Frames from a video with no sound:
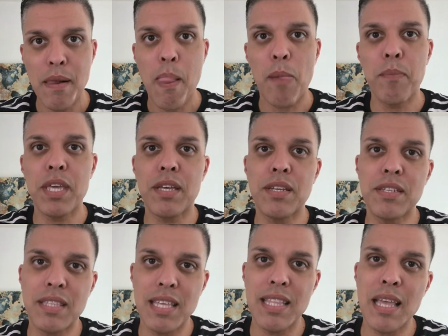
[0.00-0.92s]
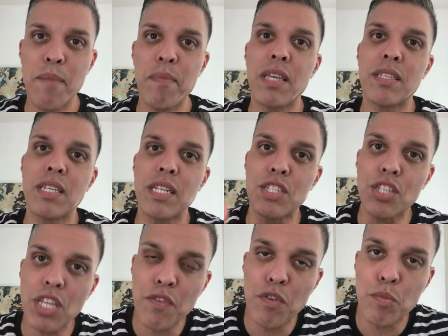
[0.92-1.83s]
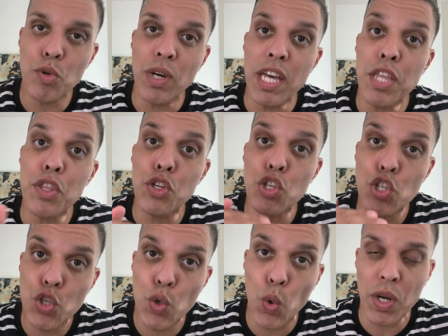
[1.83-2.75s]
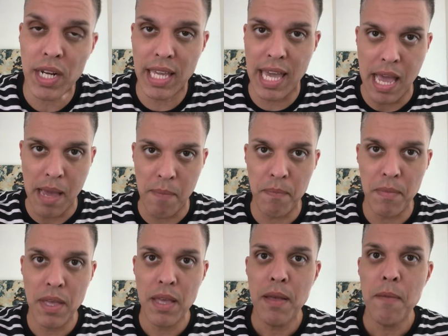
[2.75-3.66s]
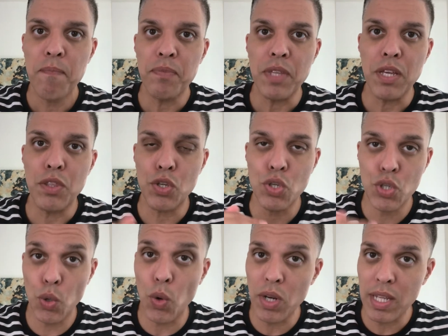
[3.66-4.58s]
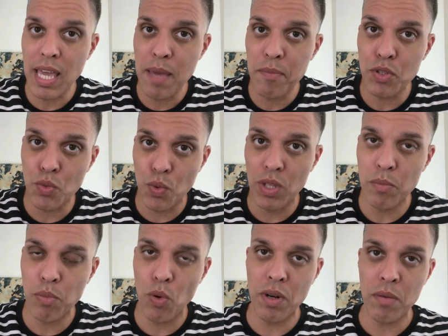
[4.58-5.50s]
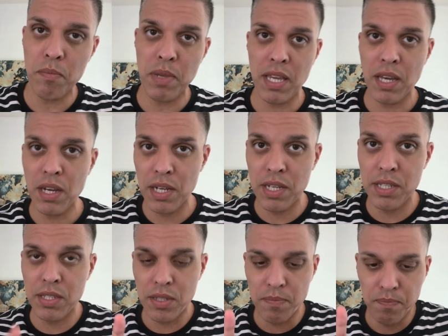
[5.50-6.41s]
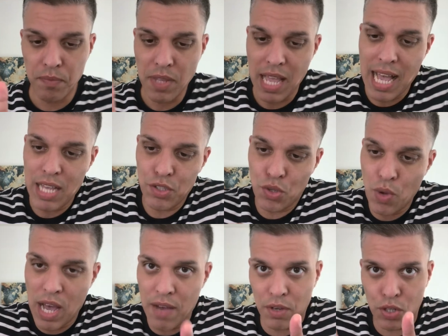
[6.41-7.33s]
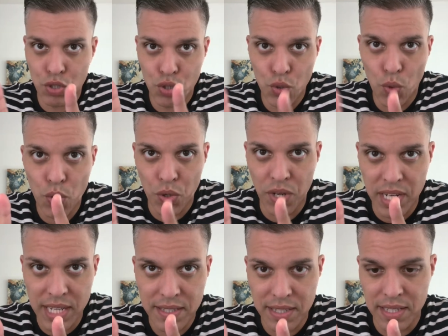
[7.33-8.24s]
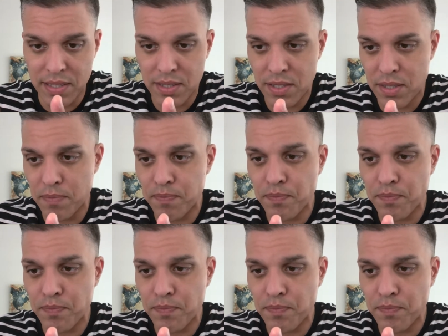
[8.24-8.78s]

because then that makes it achievable in the short game. The short game is real important because as you have a shorter distance,